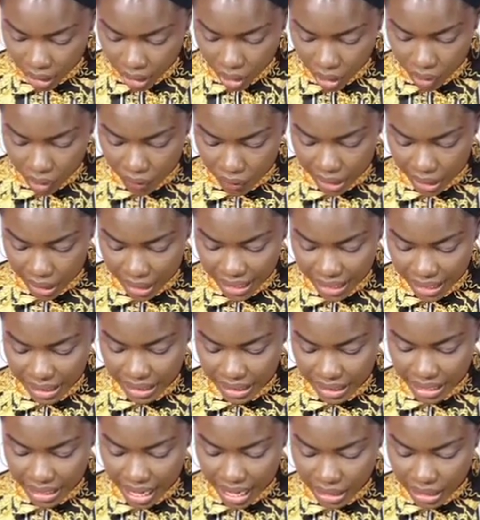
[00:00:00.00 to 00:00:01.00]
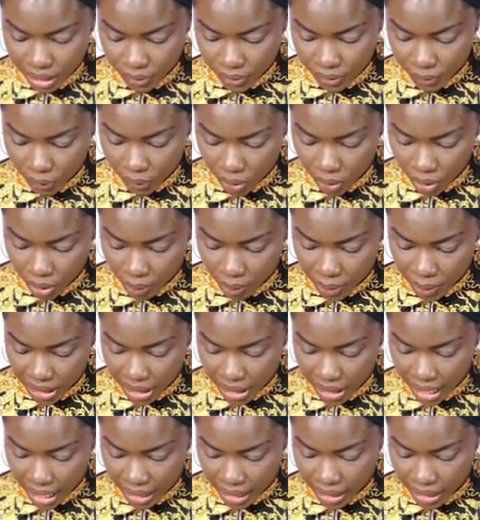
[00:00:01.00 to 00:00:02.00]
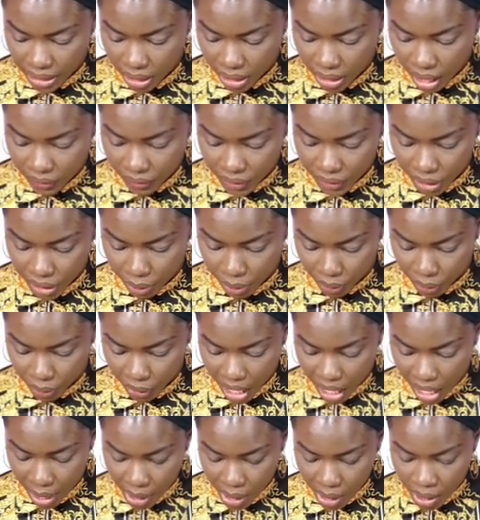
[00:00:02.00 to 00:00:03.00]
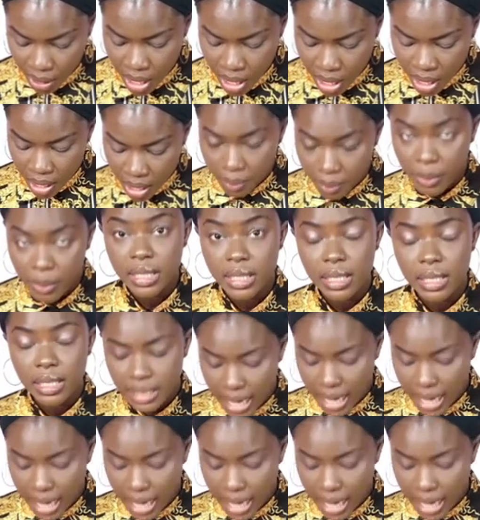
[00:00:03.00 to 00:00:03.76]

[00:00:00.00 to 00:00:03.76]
COVID-19 Task Force Committee at his office in Brikama, Mr.